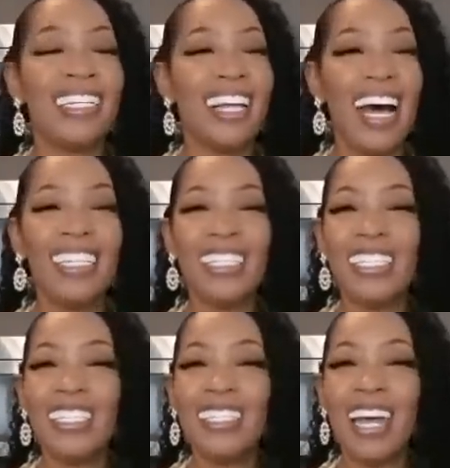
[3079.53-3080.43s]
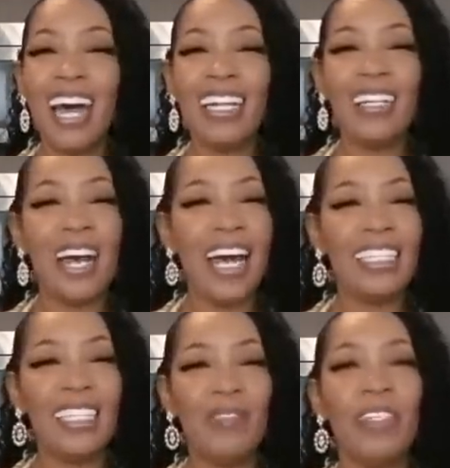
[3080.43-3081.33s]
I just, I, I
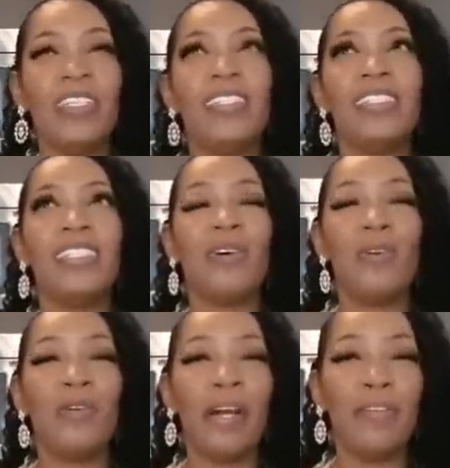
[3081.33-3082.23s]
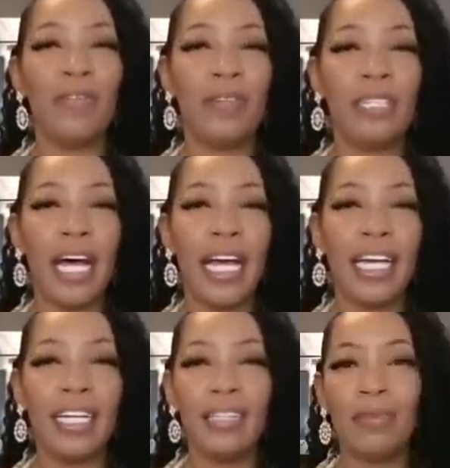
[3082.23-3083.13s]
just feel so grateful. Like,